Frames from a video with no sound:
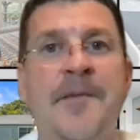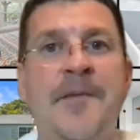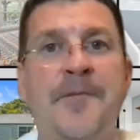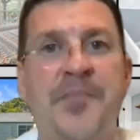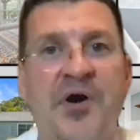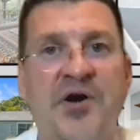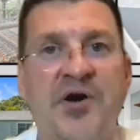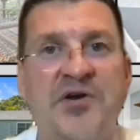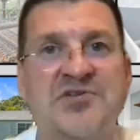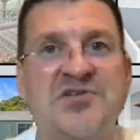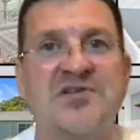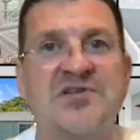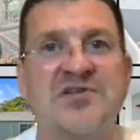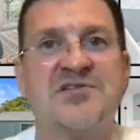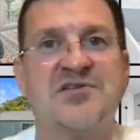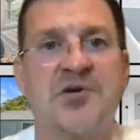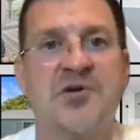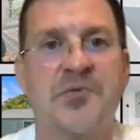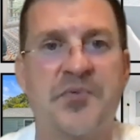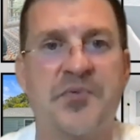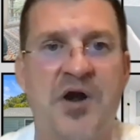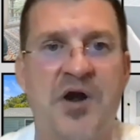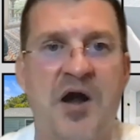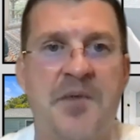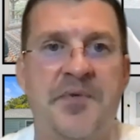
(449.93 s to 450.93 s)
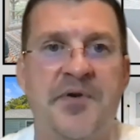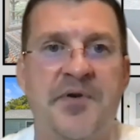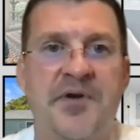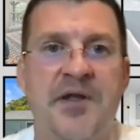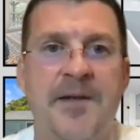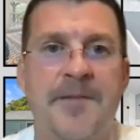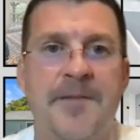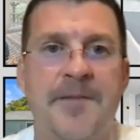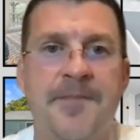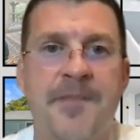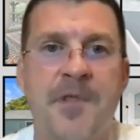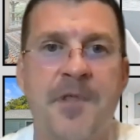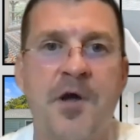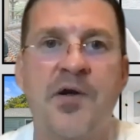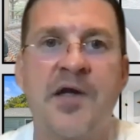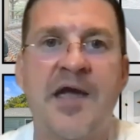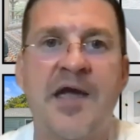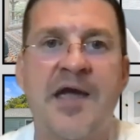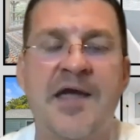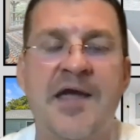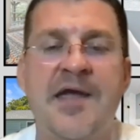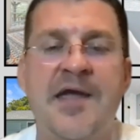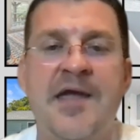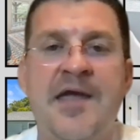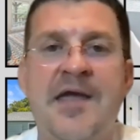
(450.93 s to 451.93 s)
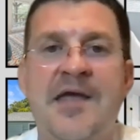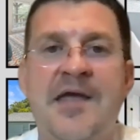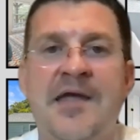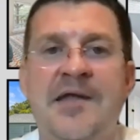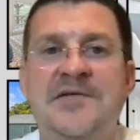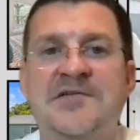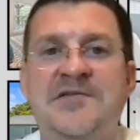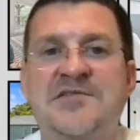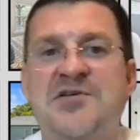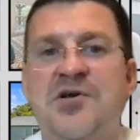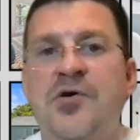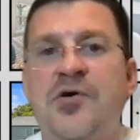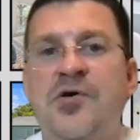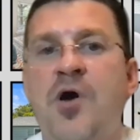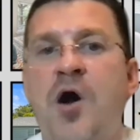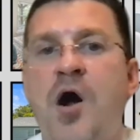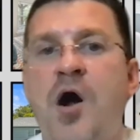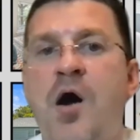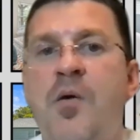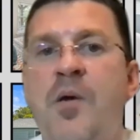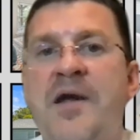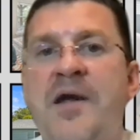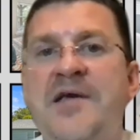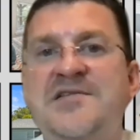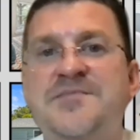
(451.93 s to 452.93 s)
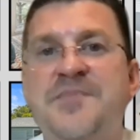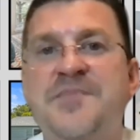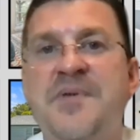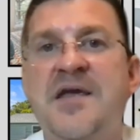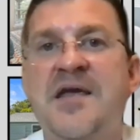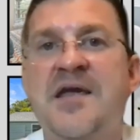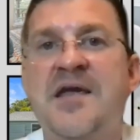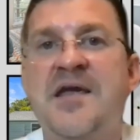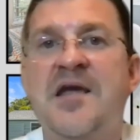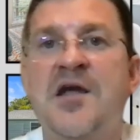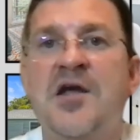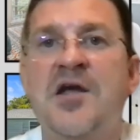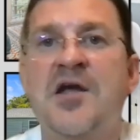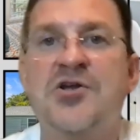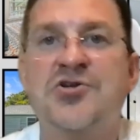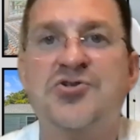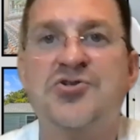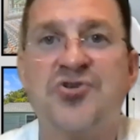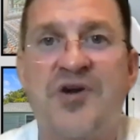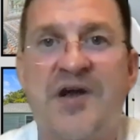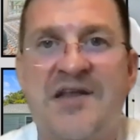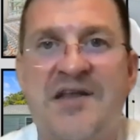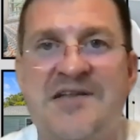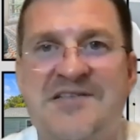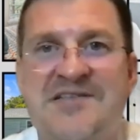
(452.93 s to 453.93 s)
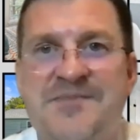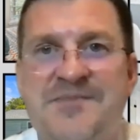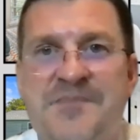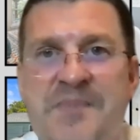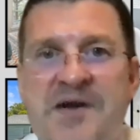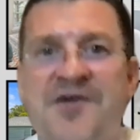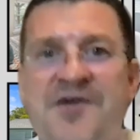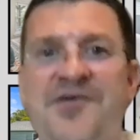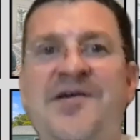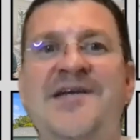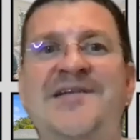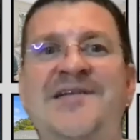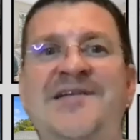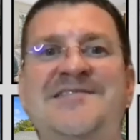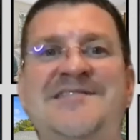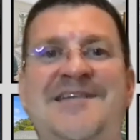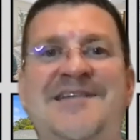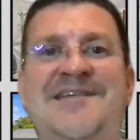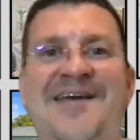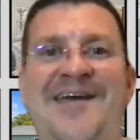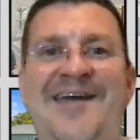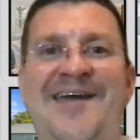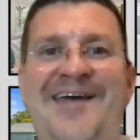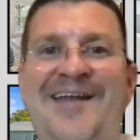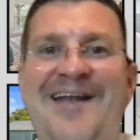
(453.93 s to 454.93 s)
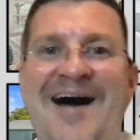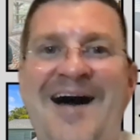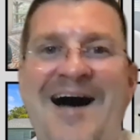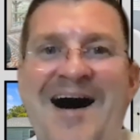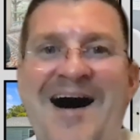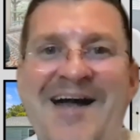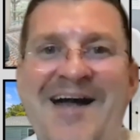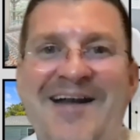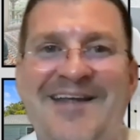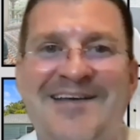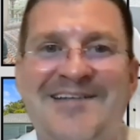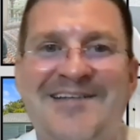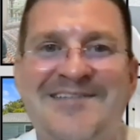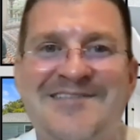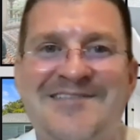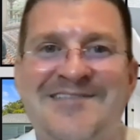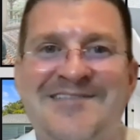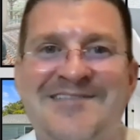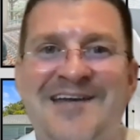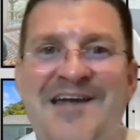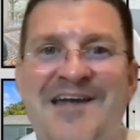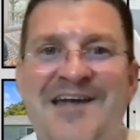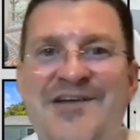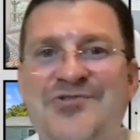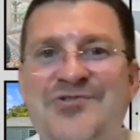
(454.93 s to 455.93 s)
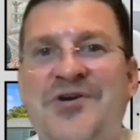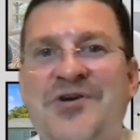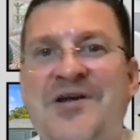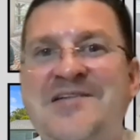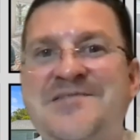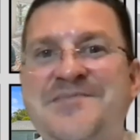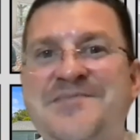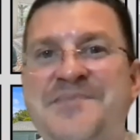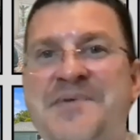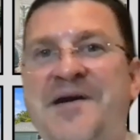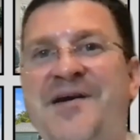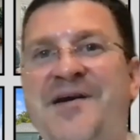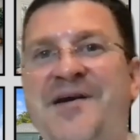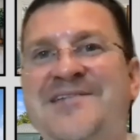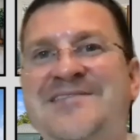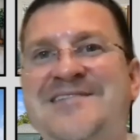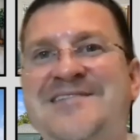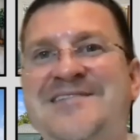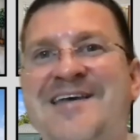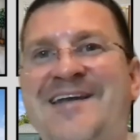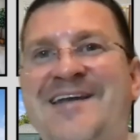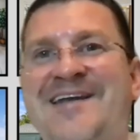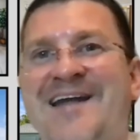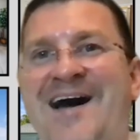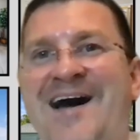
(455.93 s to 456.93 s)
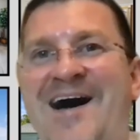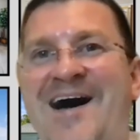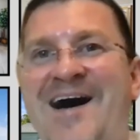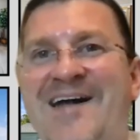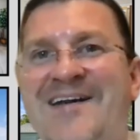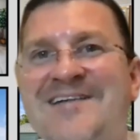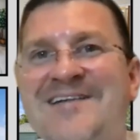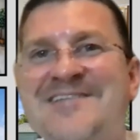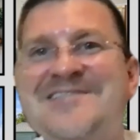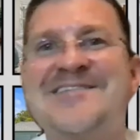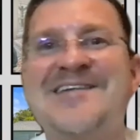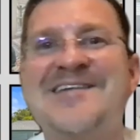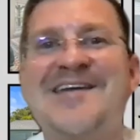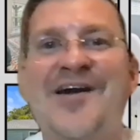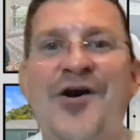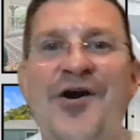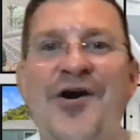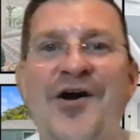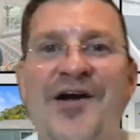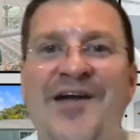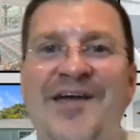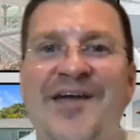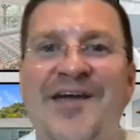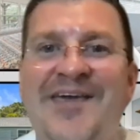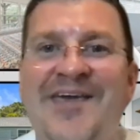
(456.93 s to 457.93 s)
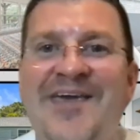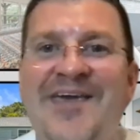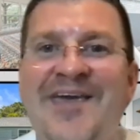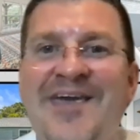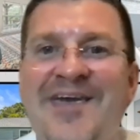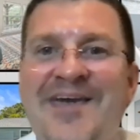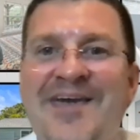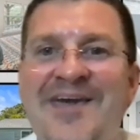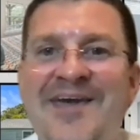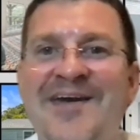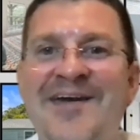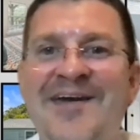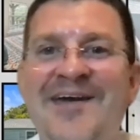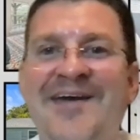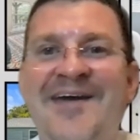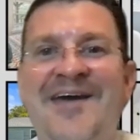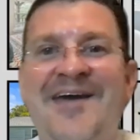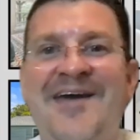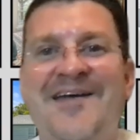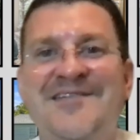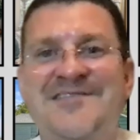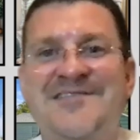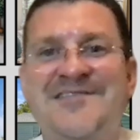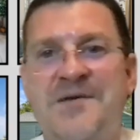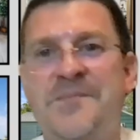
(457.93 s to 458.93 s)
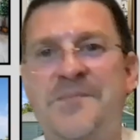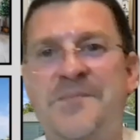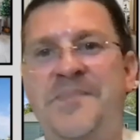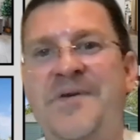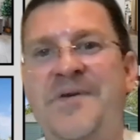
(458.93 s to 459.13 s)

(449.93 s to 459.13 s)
purchase their property, okay? So always be transparent and honest. Transparency and honesty are key to